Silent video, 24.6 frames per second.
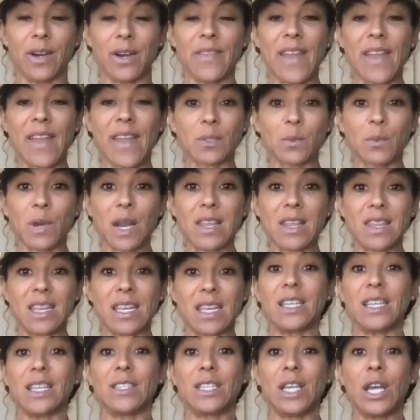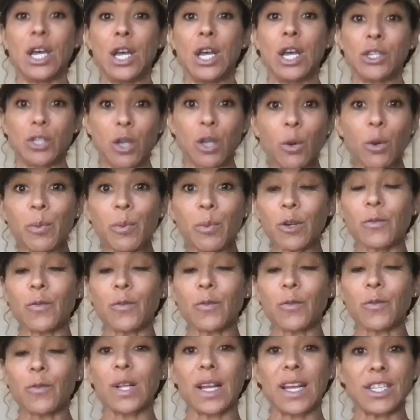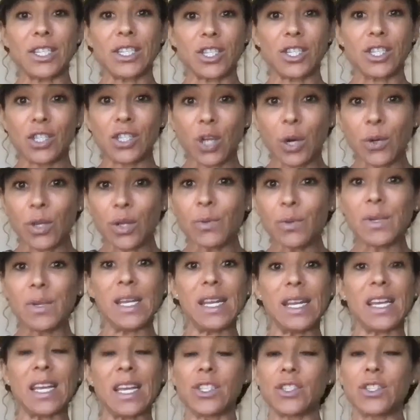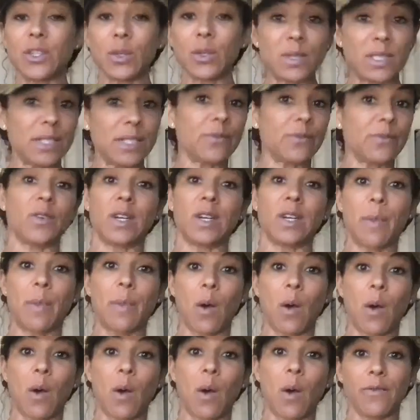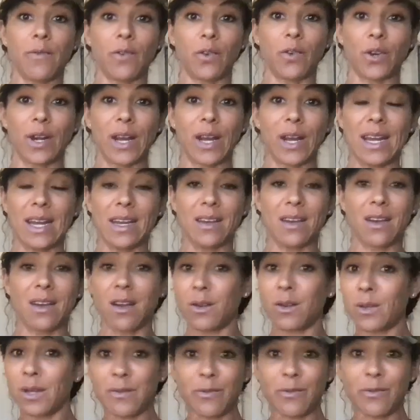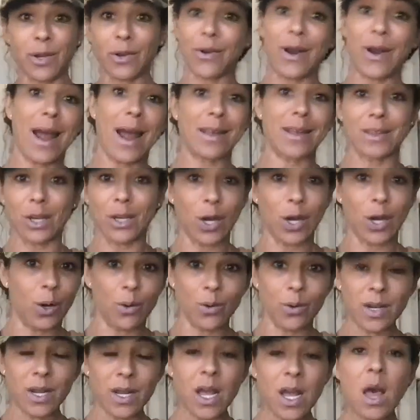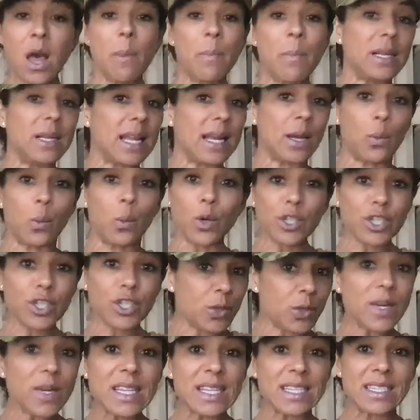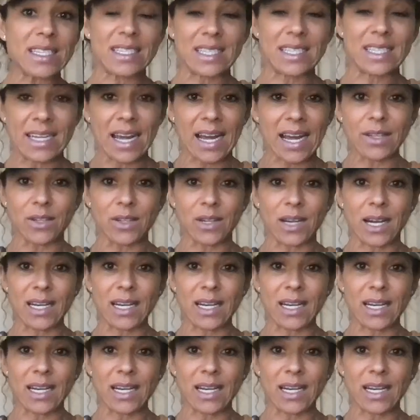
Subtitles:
And that's what I think is so beautiful and so unique and so different about what we've created. Not only have we cracked the code, but like we're doing this together.